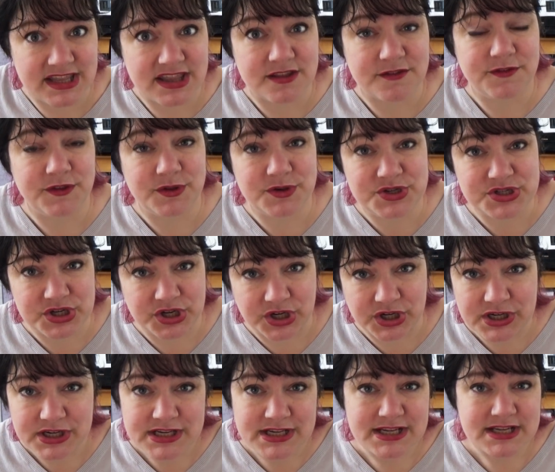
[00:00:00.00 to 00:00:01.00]
in the
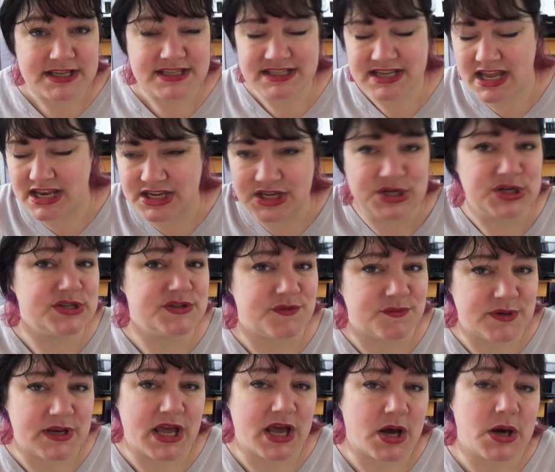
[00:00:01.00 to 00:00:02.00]
future, 10 years
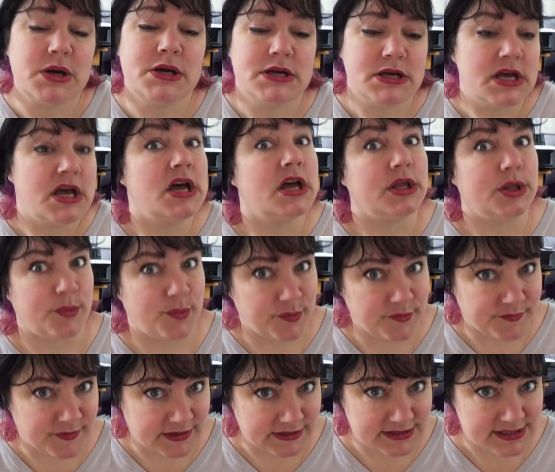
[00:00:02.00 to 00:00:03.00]
from now, you
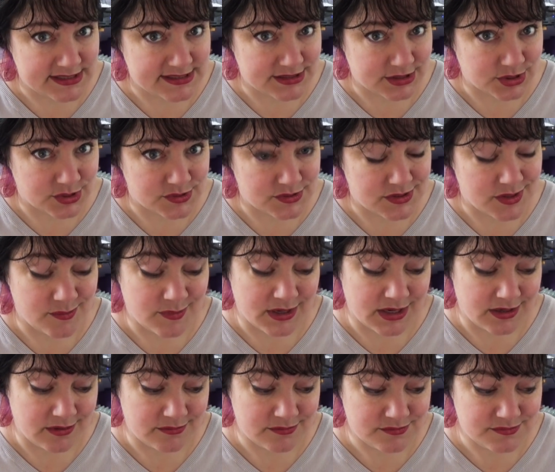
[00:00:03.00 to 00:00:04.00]
won't find these stickers on
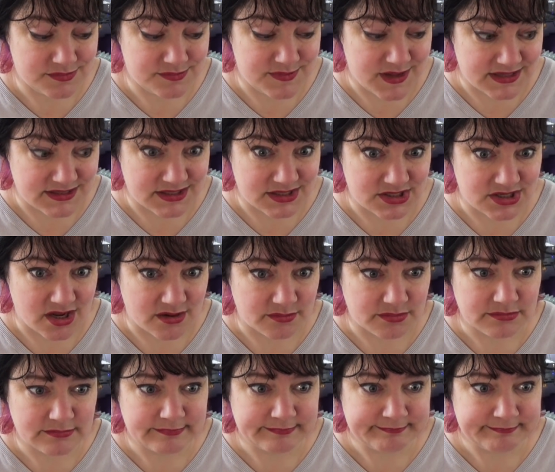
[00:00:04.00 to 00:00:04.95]
my Etsy shop.